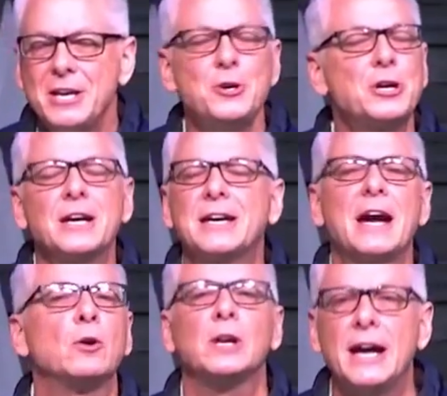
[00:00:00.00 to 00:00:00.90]
You could
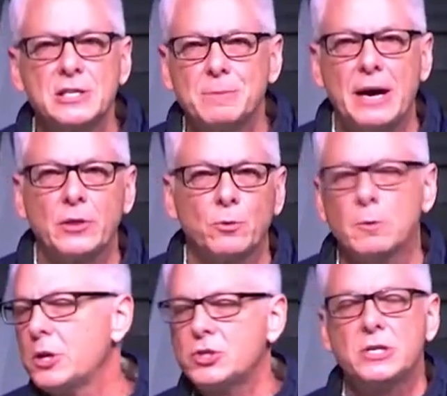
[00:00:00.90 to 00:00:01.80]
care less about the
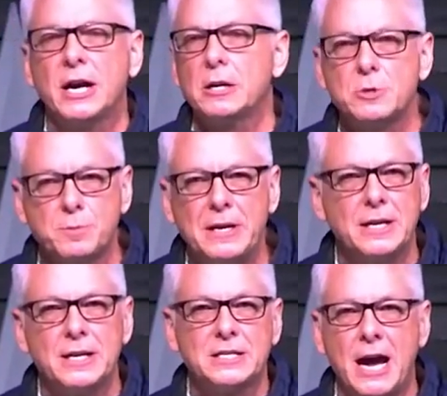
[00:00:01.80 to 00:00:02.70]
room because you're not going to be
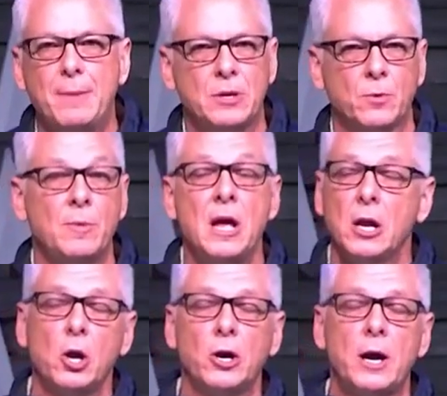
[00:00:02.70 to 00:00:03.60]
spending any time in the room.
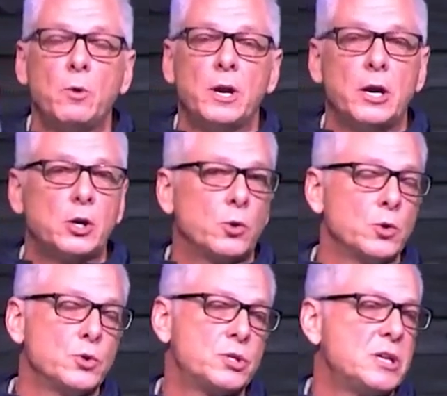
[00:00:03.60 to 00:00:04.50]
Laura and I went on a
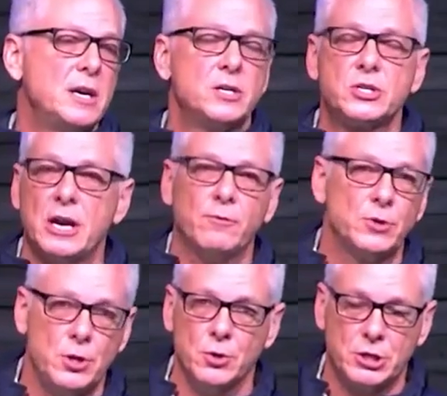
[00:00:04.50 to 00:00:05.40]
cruise
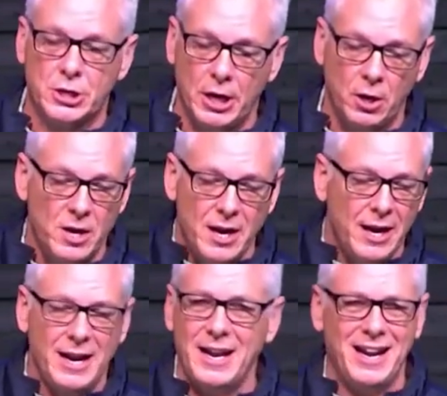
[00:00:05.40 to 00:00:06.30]
several years ago,
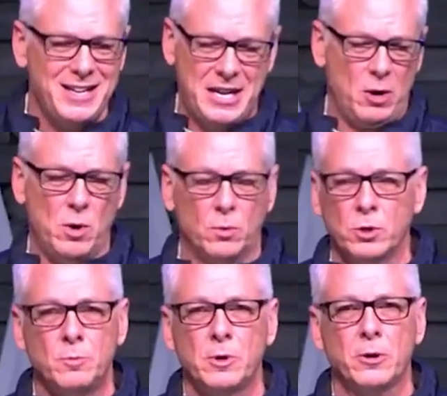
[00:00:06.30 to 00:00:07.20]
and I didn't care what
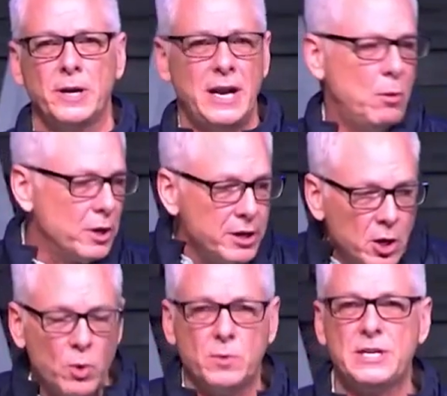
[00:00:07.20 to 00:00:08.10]
room we were in. I want to
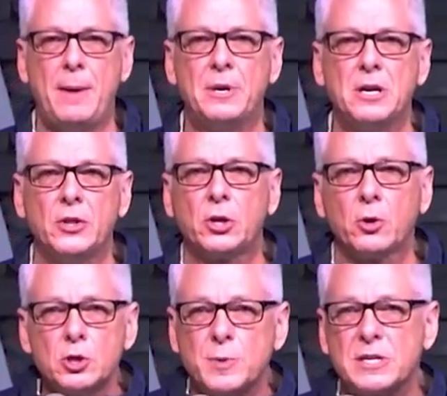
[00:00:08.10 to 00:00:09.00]
know what was happening on the
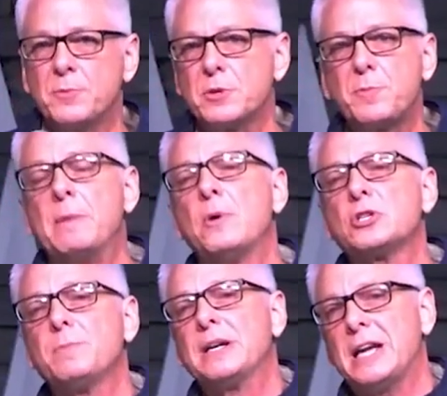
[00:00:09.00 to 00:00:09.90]
cruise because I'm going to spend
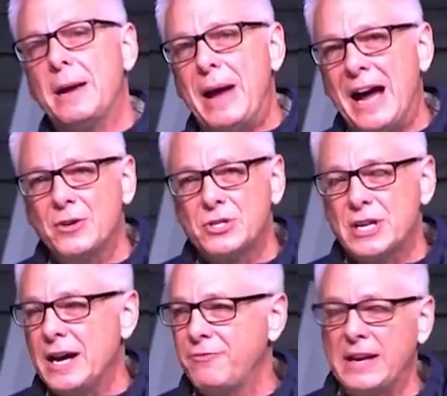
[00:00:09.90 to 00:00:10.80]
most of my time
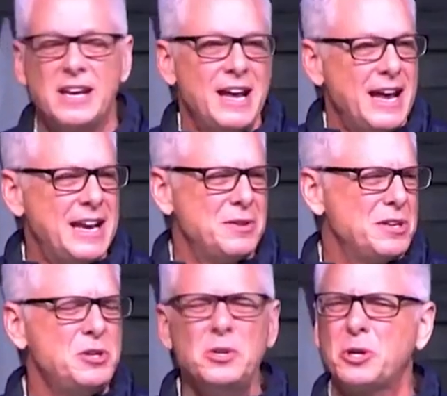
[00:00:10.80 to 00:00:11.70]
outside. In fact, and
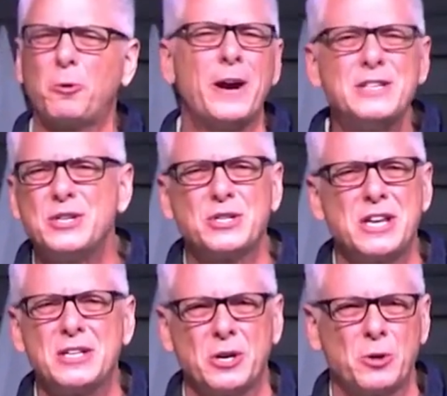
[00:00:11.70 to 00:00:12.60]
you do the craziest
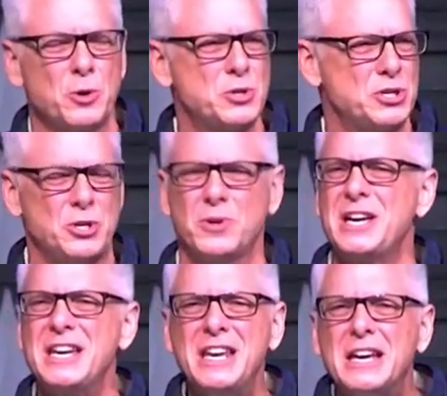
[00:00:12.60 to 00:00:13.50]
things on cruises. You're
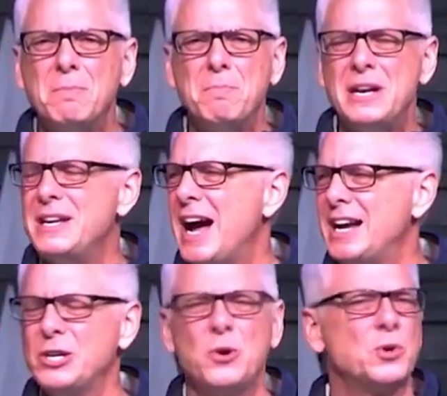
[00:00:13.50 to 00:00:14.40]
eating at
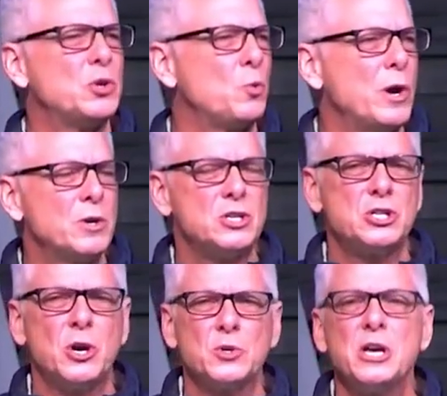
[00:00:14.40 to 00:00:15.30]
midnight. You're going to the weirdest
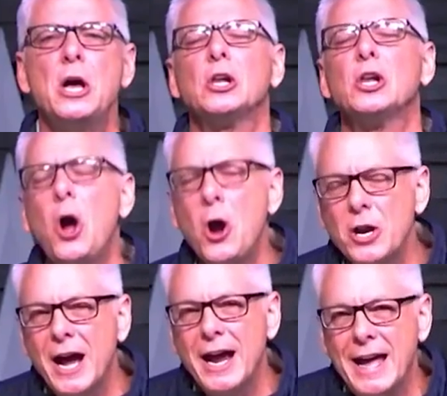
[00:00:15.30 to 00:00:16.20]
shows. Laura
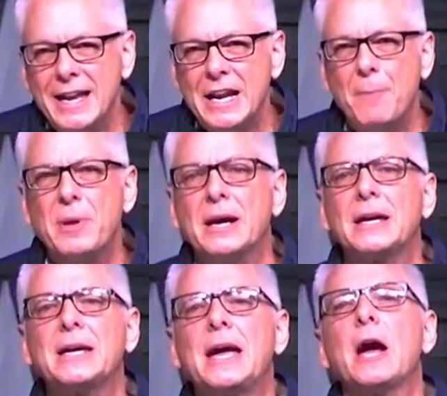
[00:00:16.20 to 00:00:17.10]
and I ended up in a
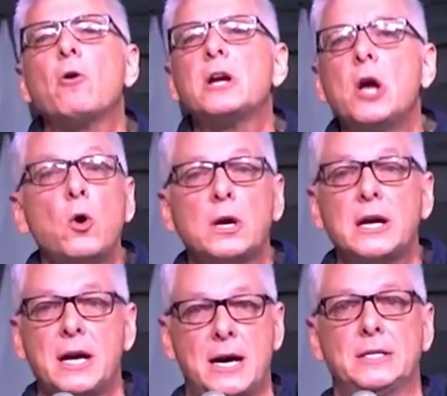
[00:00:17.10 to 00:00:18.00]
karaoke
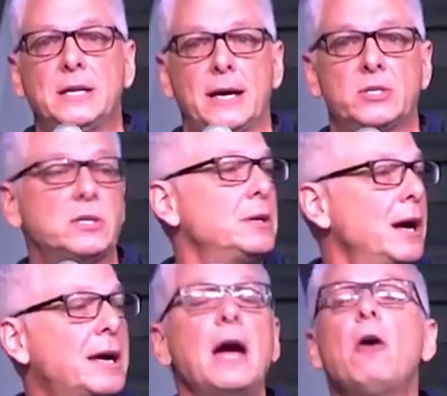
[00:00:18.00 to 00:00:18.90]
contest.
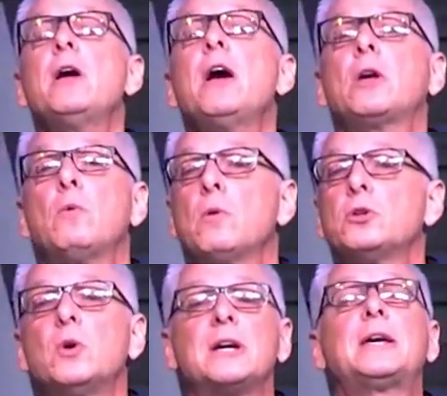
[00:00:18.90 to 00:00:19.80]
Laura
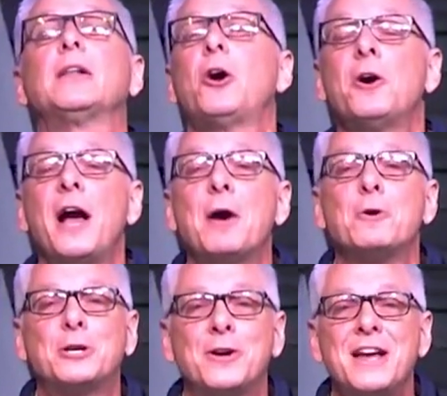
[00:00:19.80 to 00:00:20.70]
and I were
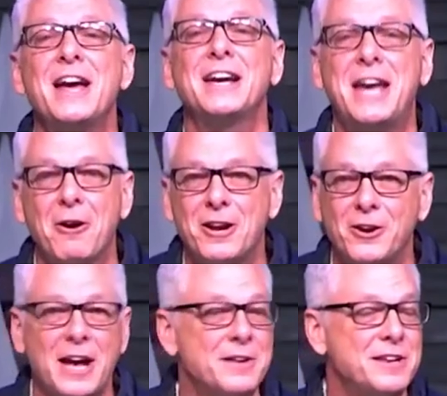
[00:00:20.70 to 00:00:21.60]
doing
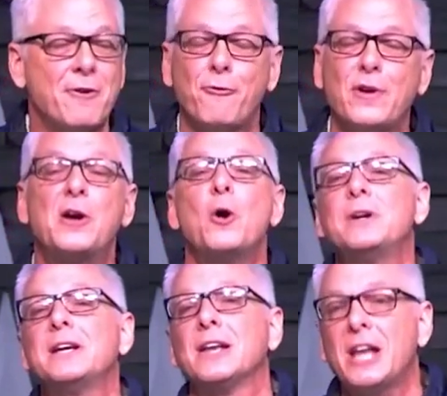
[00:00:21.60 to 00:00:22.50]
karaoke. I'd never forget.
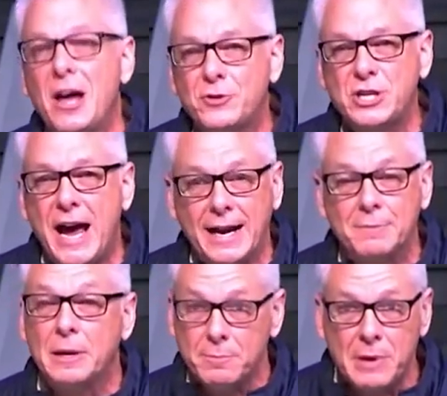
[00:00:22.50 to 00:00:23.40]
We did Love Shack.
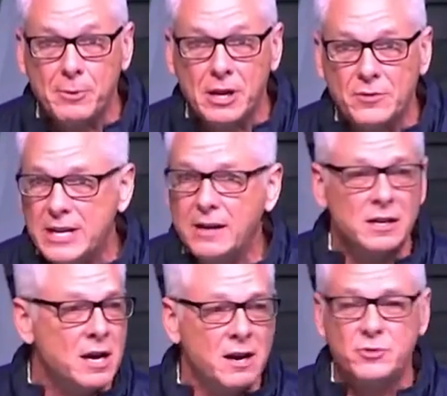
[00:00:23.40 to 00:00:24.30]
Remember Love Shack?
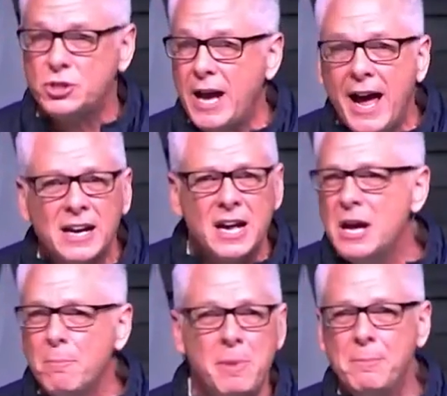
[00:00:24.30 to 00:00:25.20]
Love Shack,
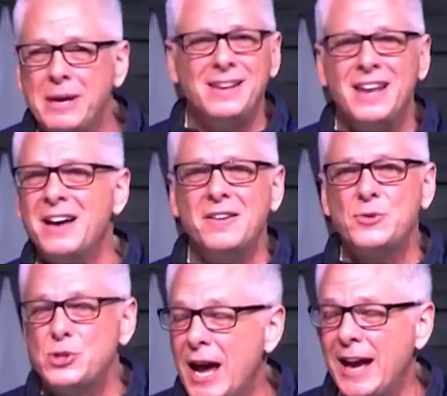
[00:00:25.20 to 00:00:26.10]
baby,
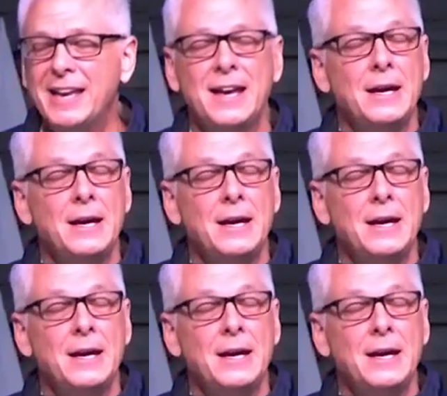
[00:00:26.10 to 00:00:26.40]
Love Shack.